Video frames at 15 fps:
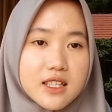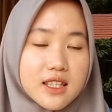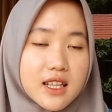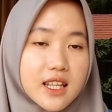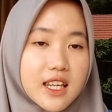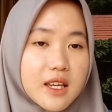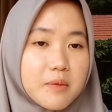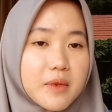
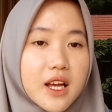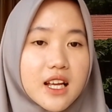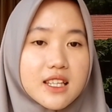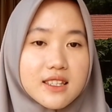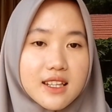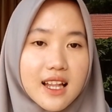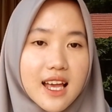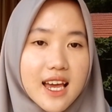Sleep,
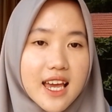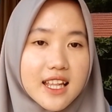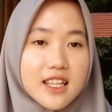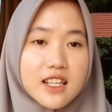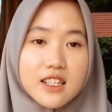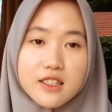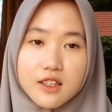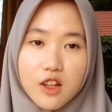slide,
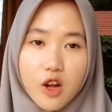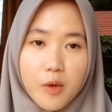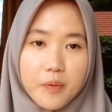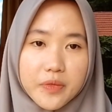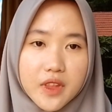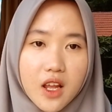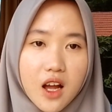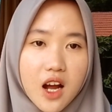slope
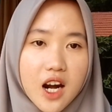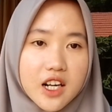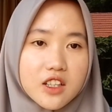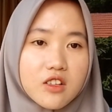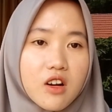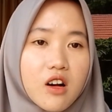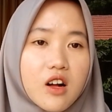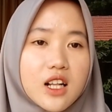are
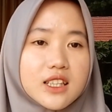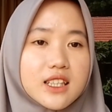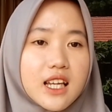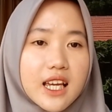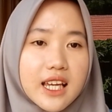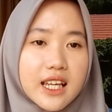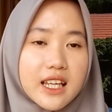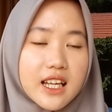called
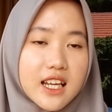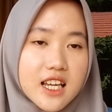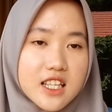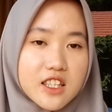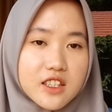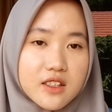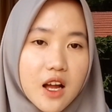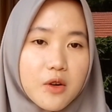
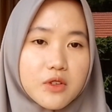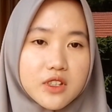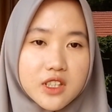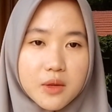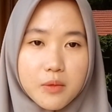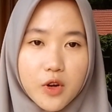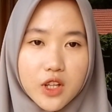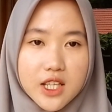as sound
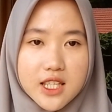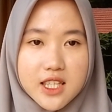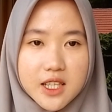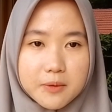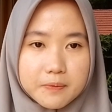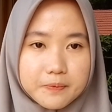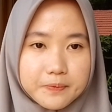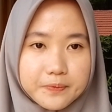
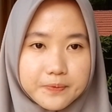symbolism.